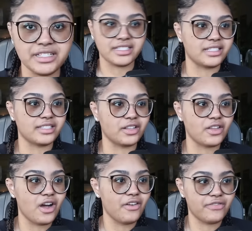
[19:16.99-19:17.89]
This is a
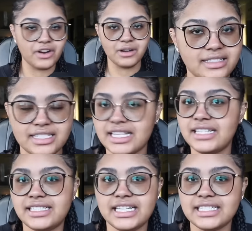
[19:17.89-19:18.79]
law firm. This
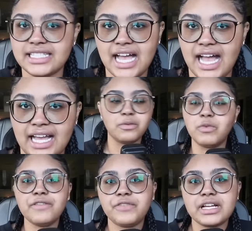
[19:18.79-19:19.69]
ain't CSI.
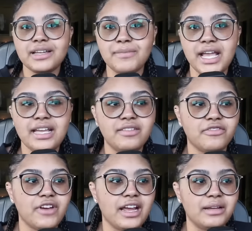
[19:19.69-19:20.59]
What
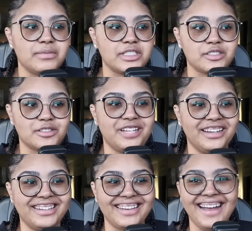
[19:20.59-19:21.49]
mainframe does
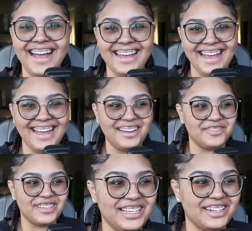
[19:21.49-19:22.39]
guy
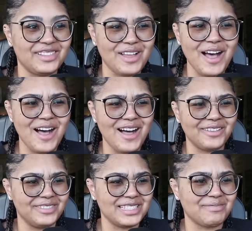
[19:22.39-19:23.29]
have in a law office?